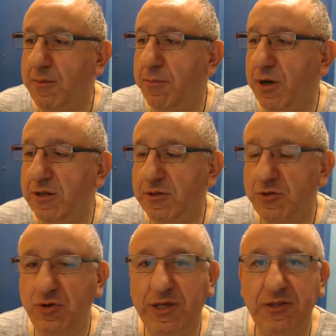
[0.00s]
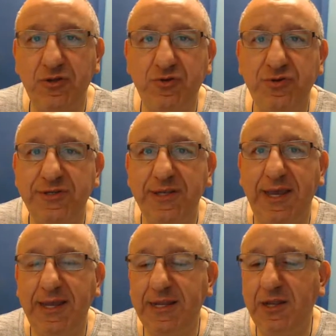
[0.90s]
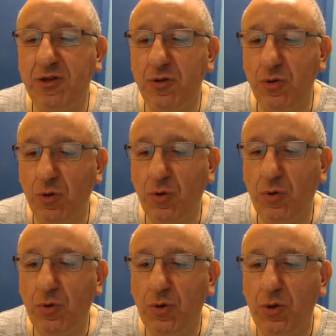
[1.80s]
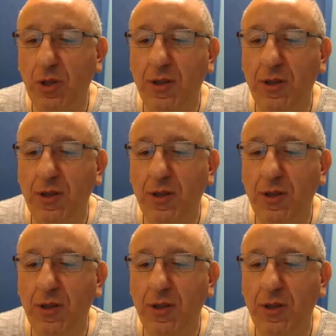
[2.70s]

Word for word: but you can use any low